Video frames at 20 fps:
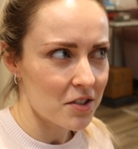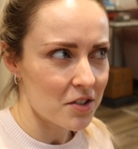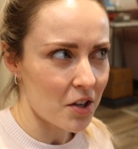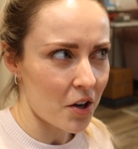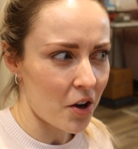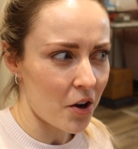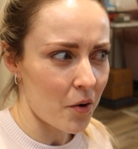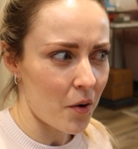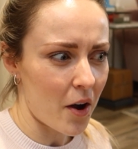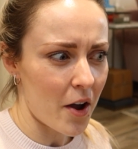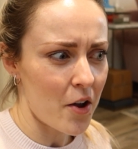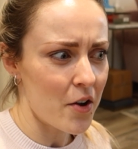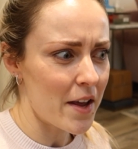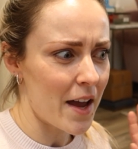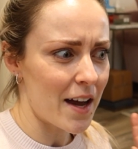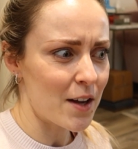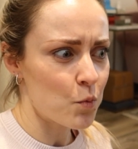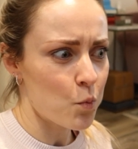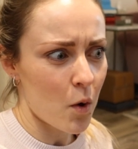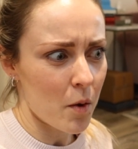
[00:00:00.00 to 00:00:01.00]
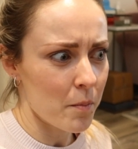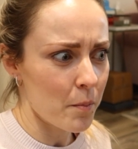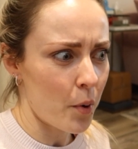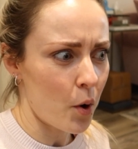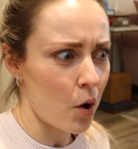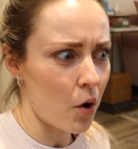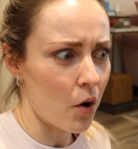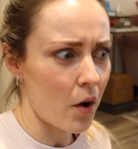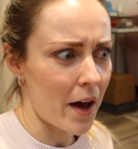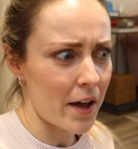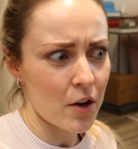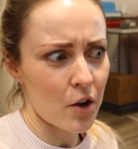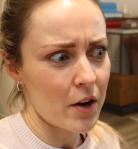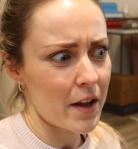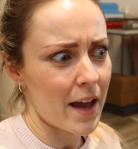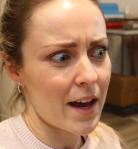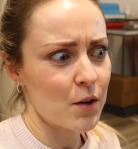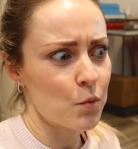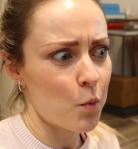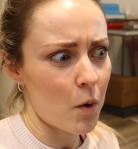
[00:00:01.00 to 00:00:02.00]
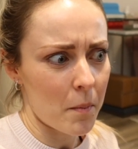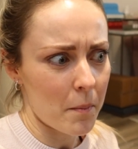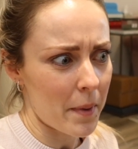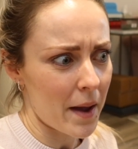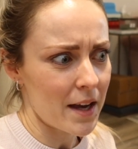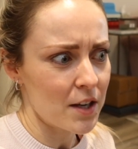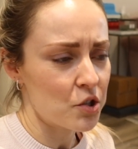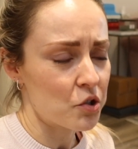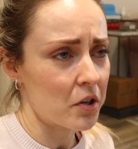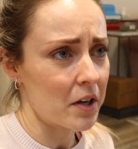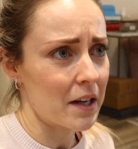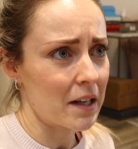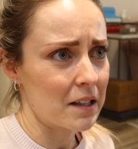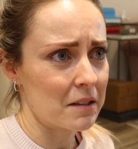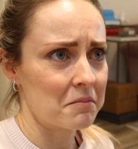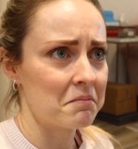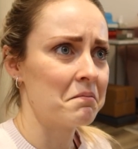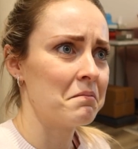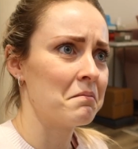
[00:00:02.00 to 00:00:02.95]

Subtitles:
So I only had 1 pot and only had 1 bay tree.